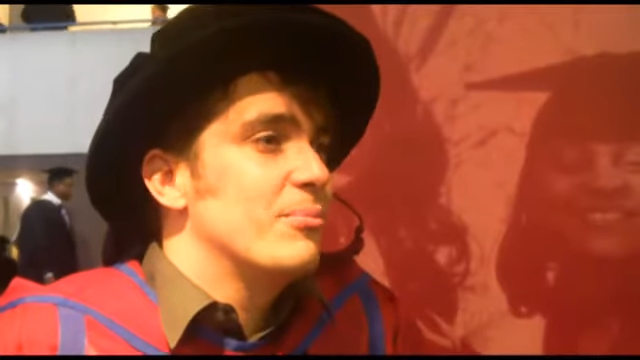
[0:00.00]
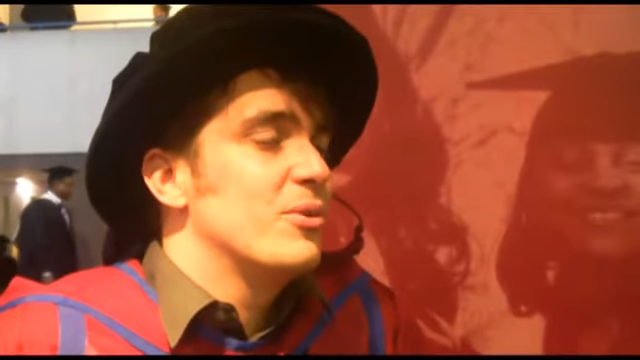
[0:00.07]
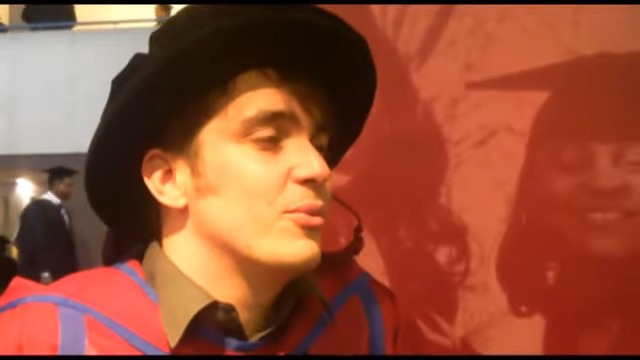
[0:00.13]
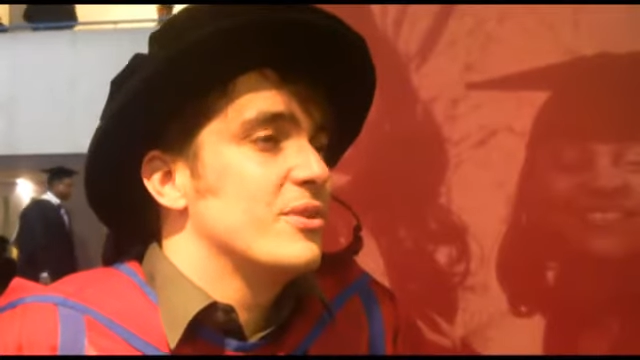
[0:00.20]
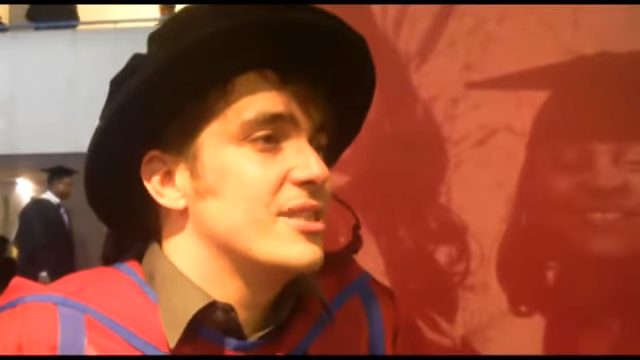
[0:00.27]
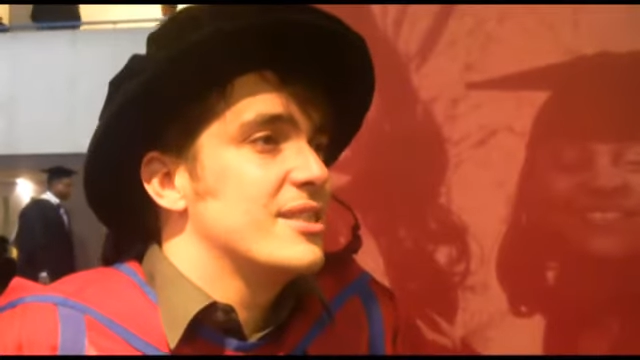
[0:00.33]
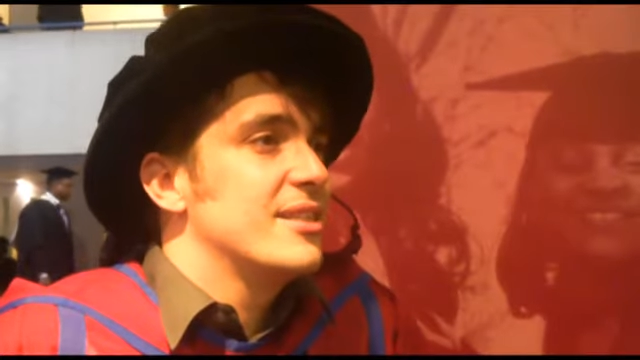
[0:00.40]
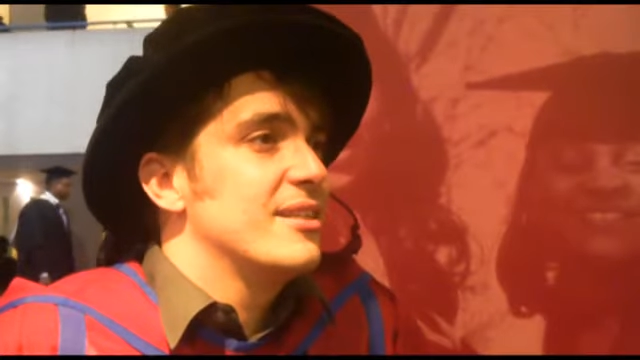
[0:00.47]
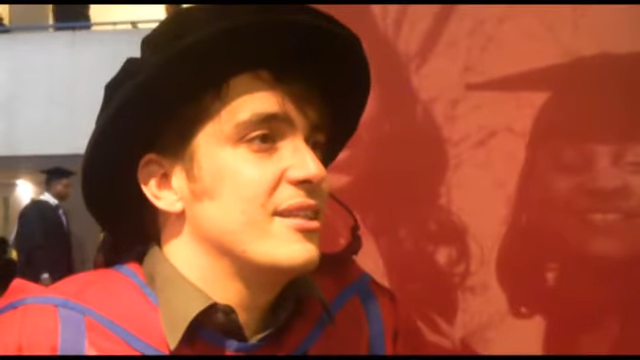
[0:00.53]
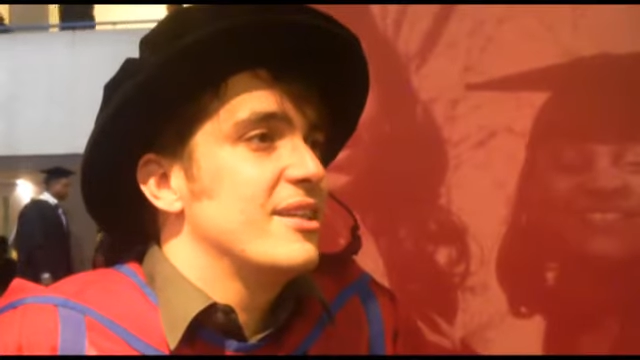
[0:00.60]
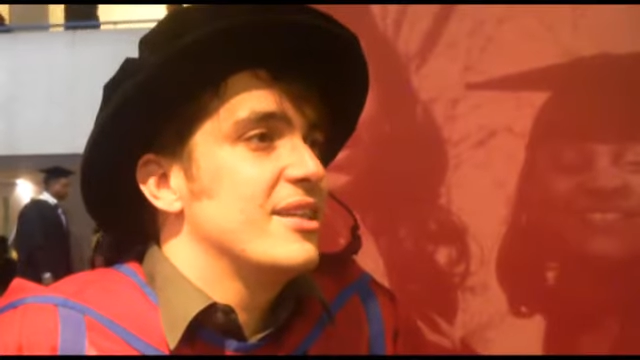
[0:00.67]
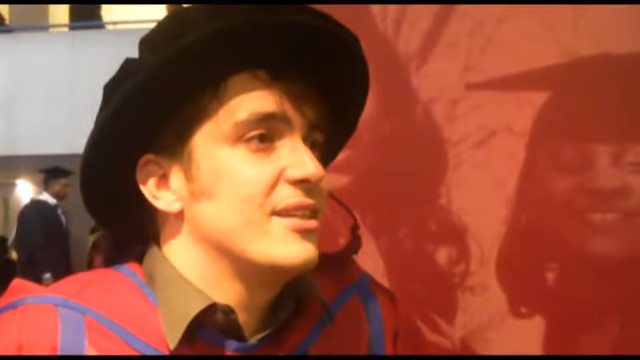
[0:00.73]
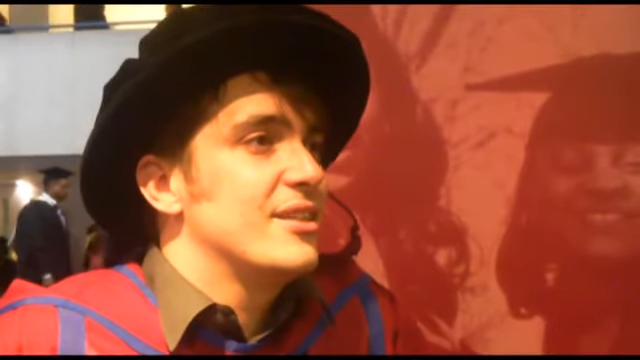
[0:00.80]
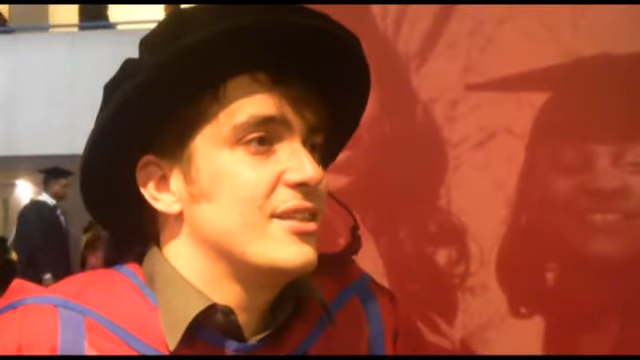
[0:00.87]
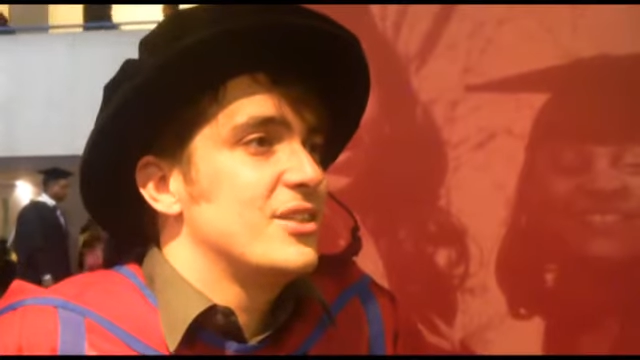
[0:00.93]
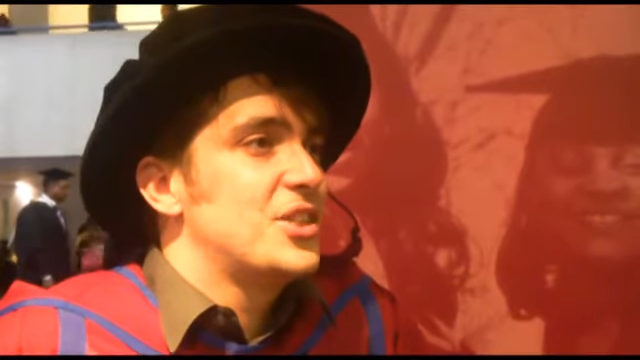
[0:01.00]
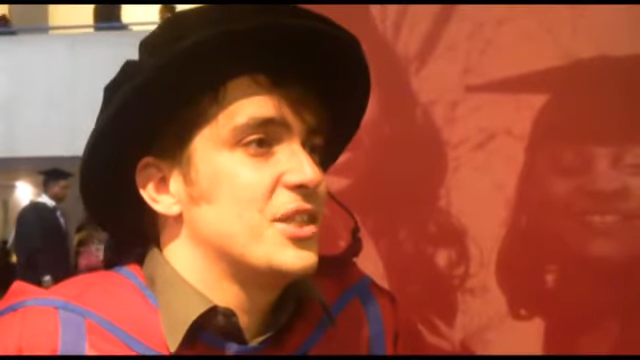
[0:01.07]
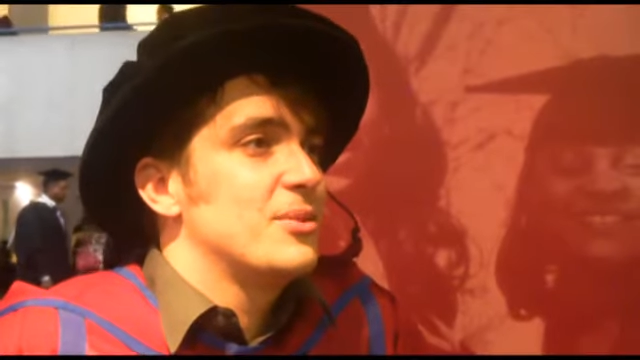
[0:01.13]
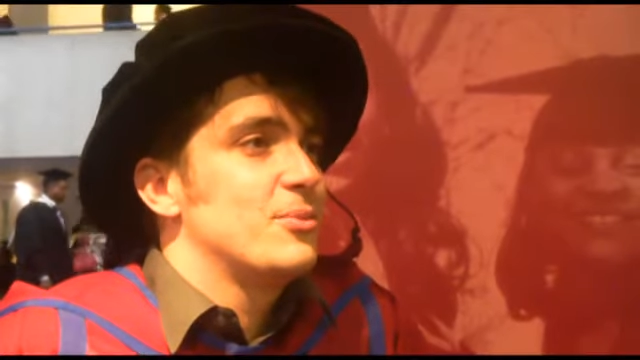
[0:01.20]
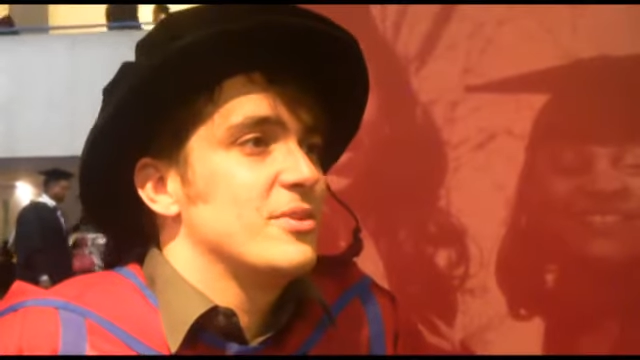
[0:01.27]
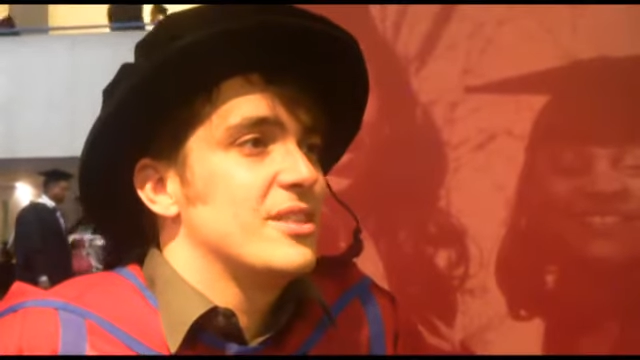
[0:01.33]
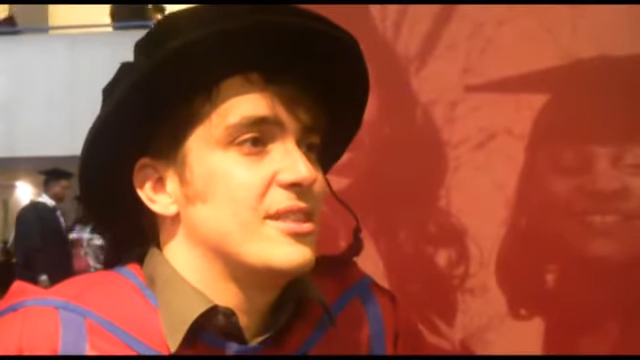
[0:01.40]
but we're still in touch
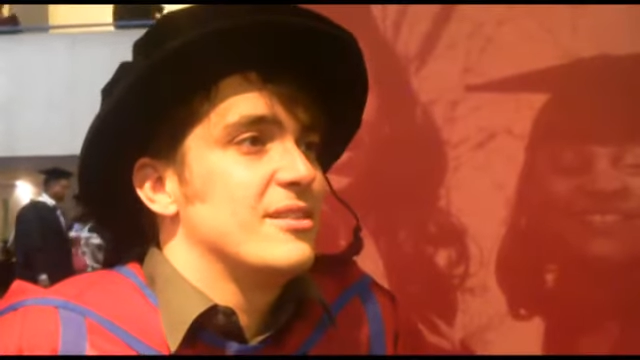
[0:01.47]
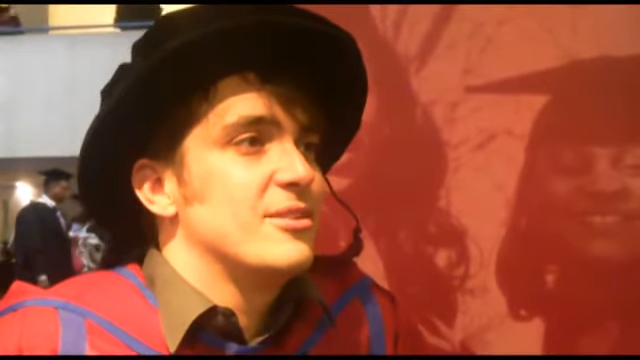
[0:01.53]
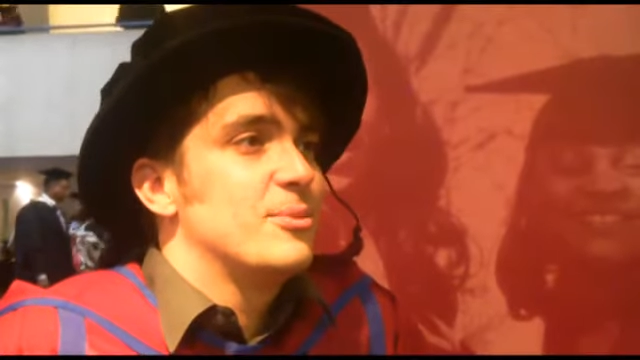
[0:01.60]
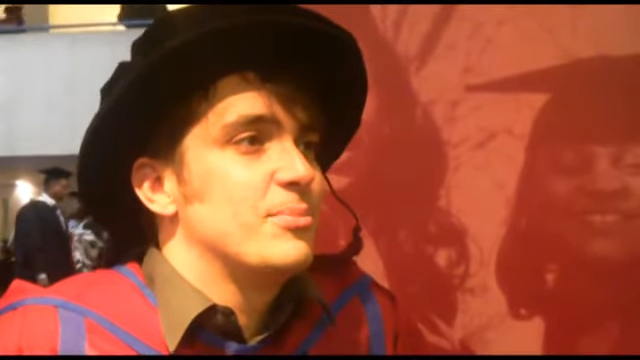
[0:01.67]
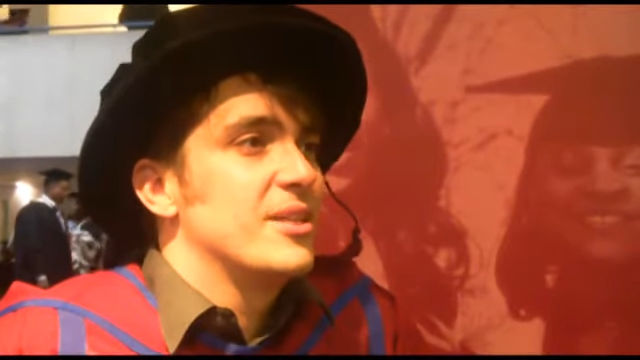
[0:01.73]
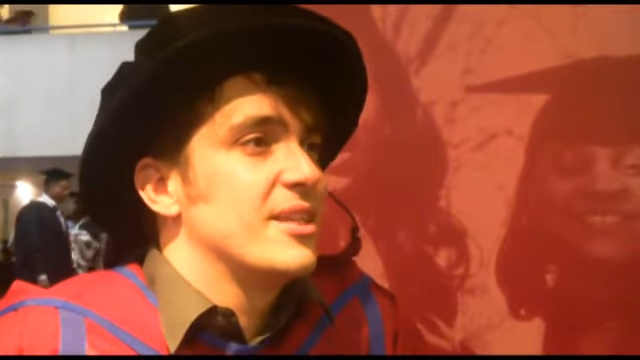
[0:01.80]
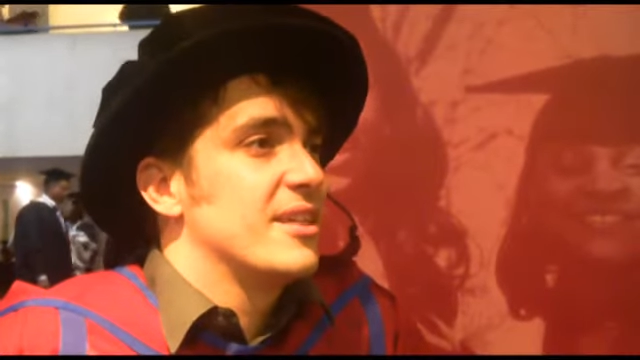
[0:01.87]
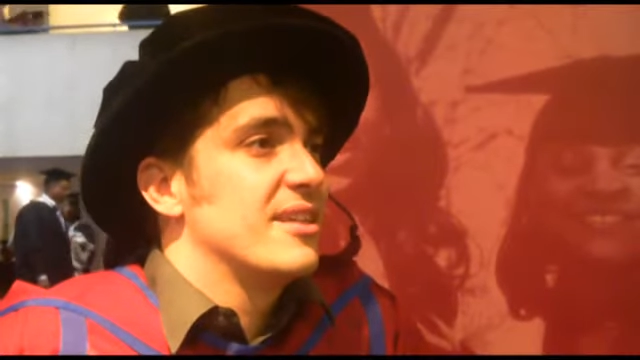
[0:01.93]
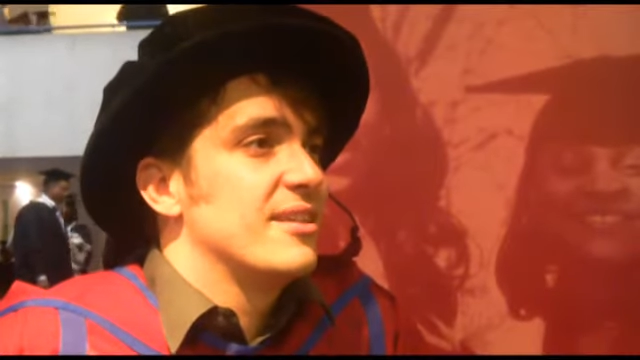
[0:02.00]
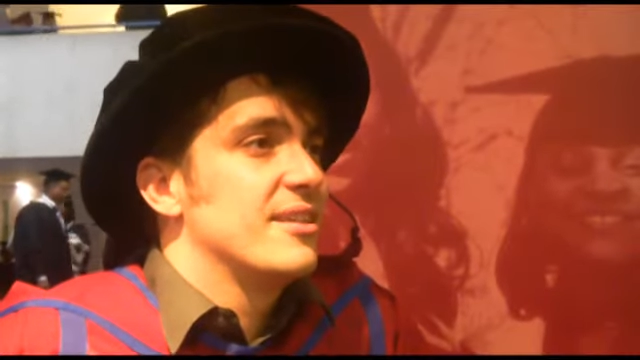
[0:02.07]
and we're still speaking,